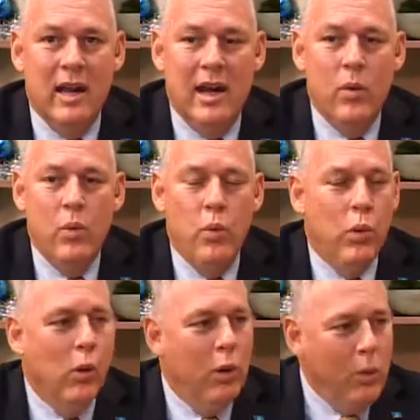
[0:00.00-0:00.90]

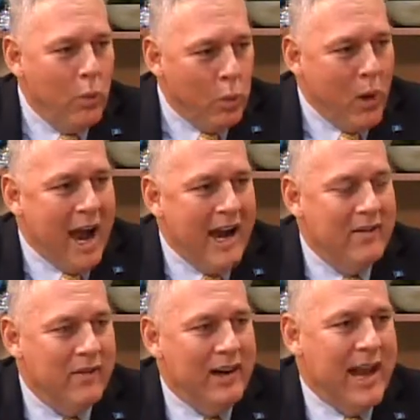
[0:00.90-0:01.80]

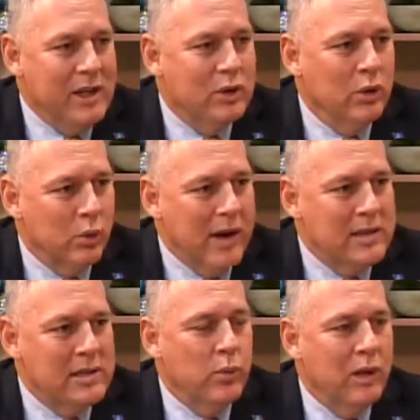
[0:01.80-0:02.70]
worldwide financial
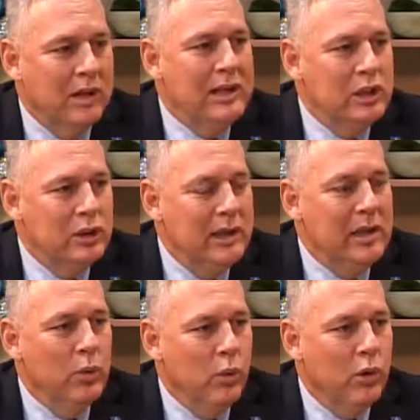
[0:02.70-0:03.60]
crisis where literally
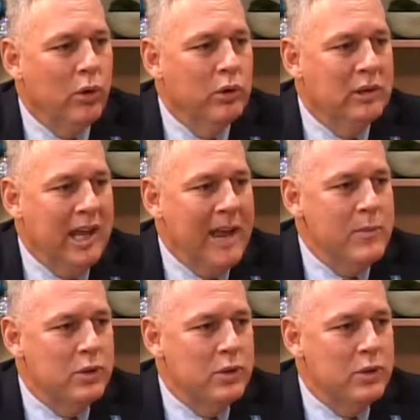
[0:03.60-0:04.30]
the world came